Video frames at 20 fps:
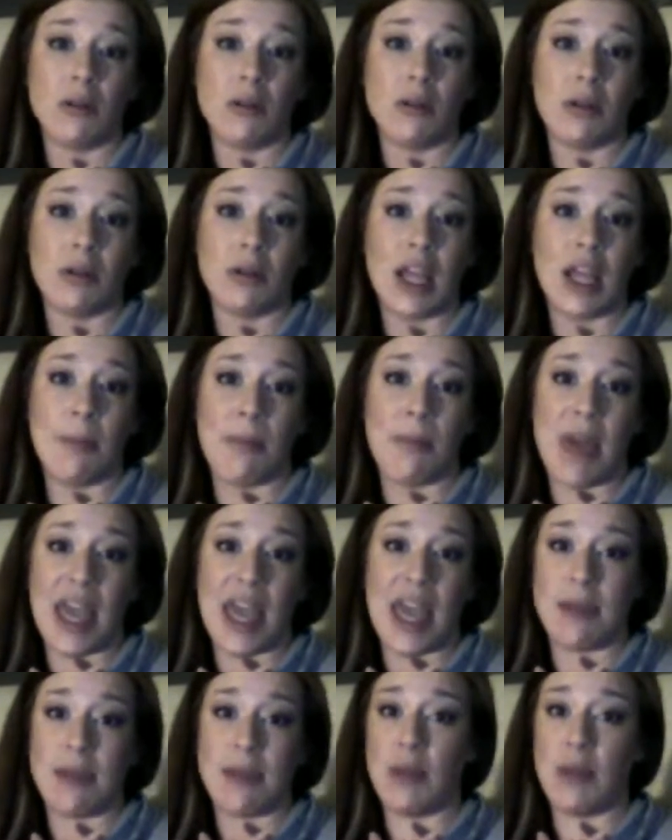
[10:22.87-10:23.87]
it may
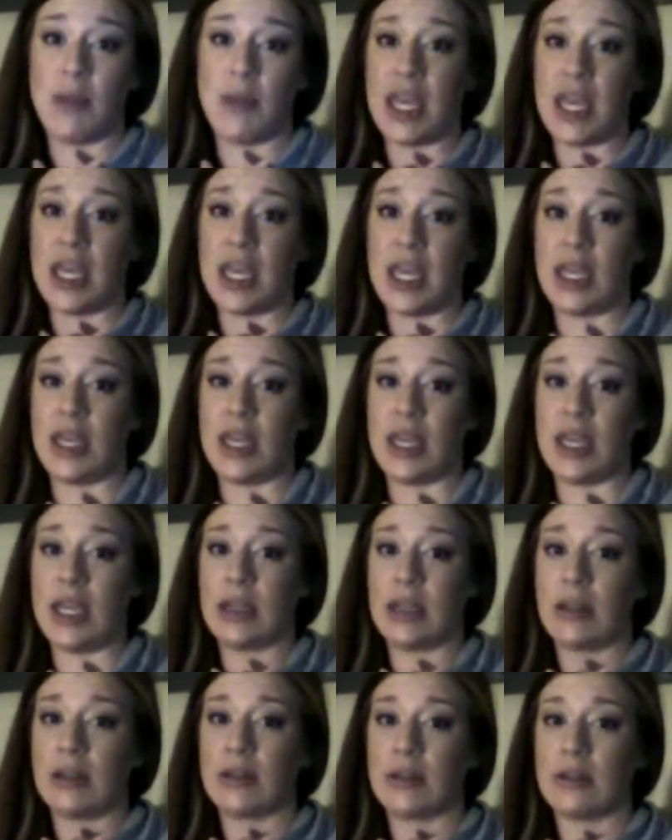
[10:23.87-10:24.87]
be,
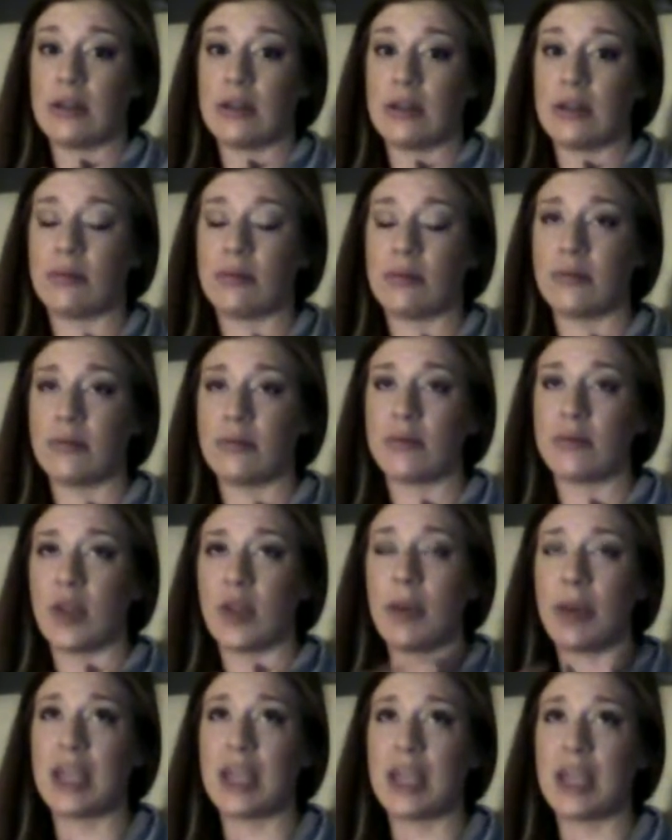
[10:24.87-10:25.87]
because
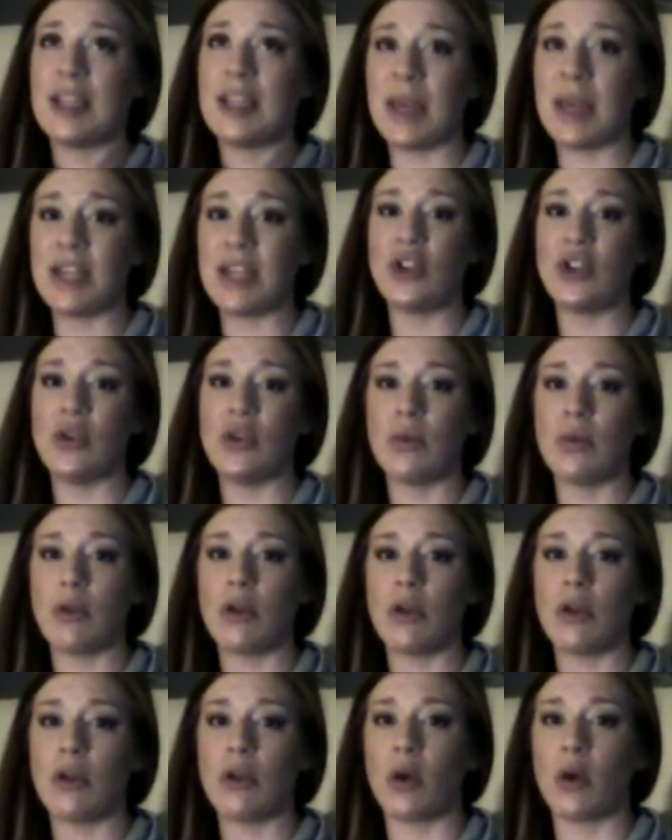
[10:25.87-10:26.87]
it makes you a little more
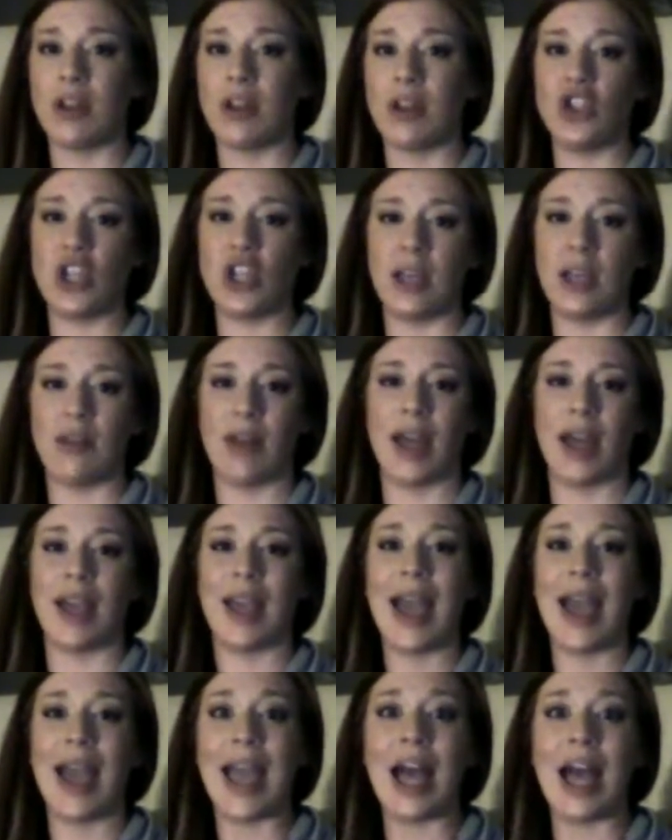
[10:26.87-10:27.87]
legit, like, hey,
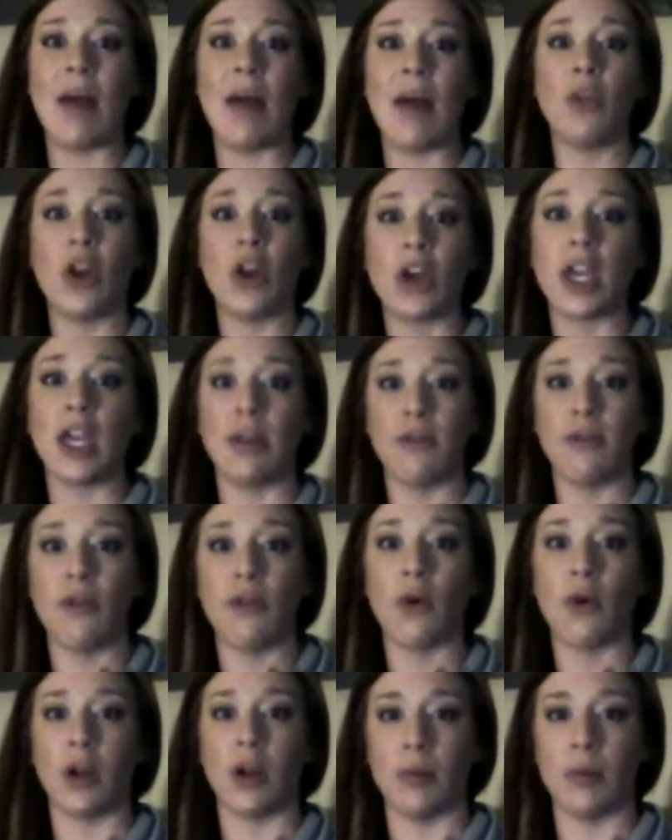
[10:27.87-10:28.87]
I'm looking for
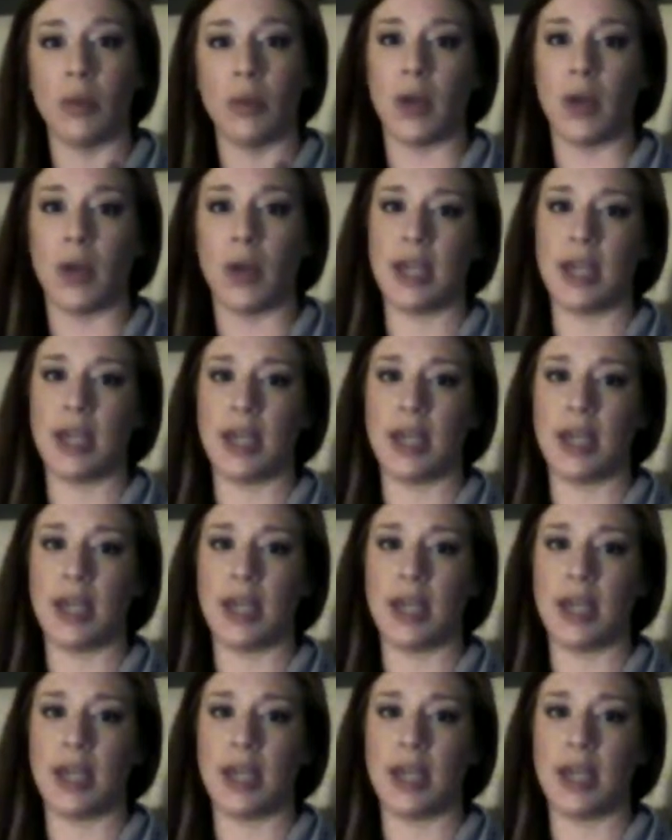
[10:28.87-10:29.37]
employees.